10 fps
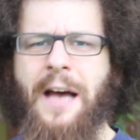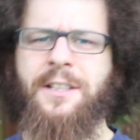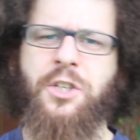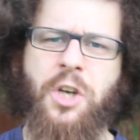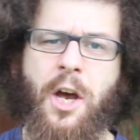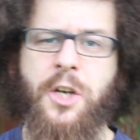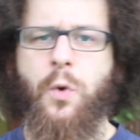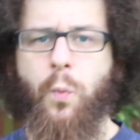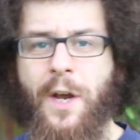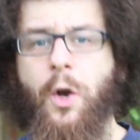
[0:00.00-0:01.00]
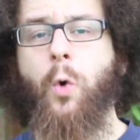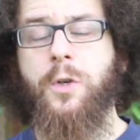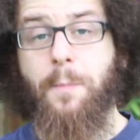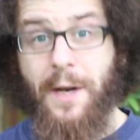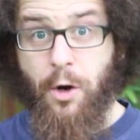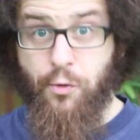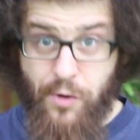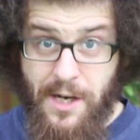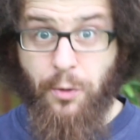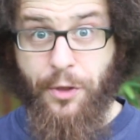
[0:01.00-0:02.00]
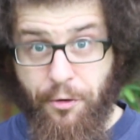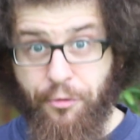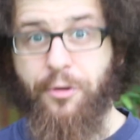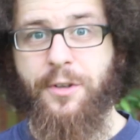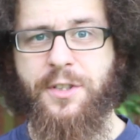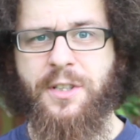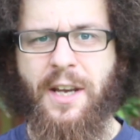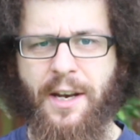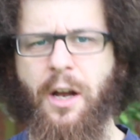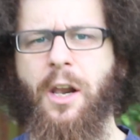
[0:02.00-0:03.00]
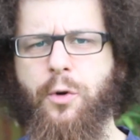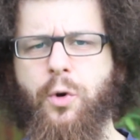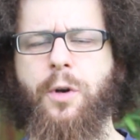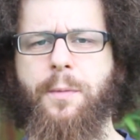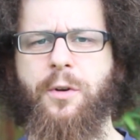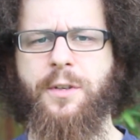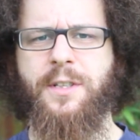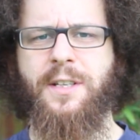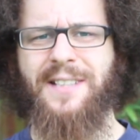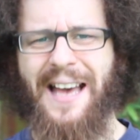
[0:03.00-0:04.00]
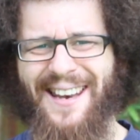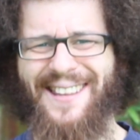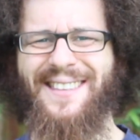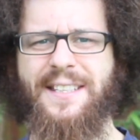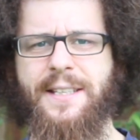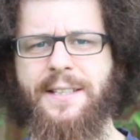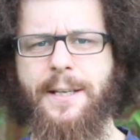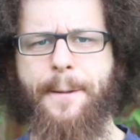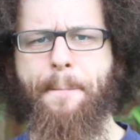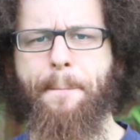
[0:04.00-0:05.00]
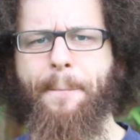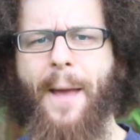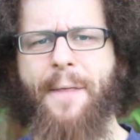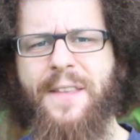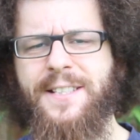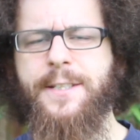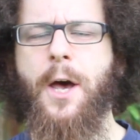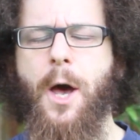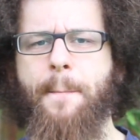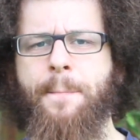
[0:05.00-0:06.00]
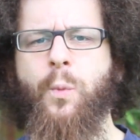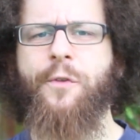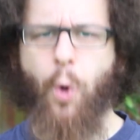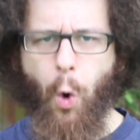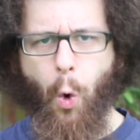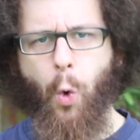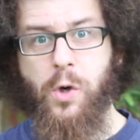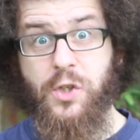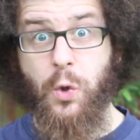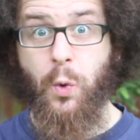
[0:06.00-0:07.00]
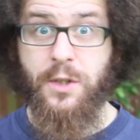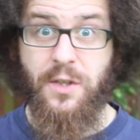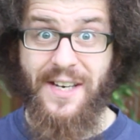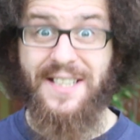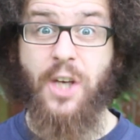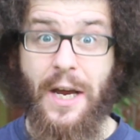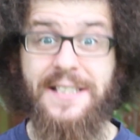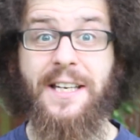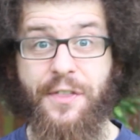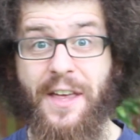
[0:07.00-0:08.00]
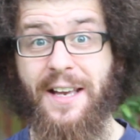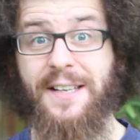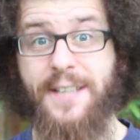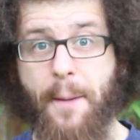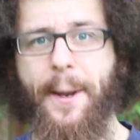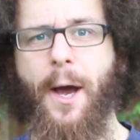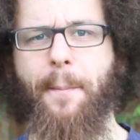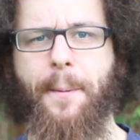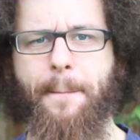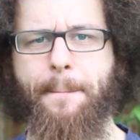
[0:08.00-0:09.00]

As a church, we're called to make a real difference in our local communities and in this city. And this term, we've got all sorts of exciting things coming up.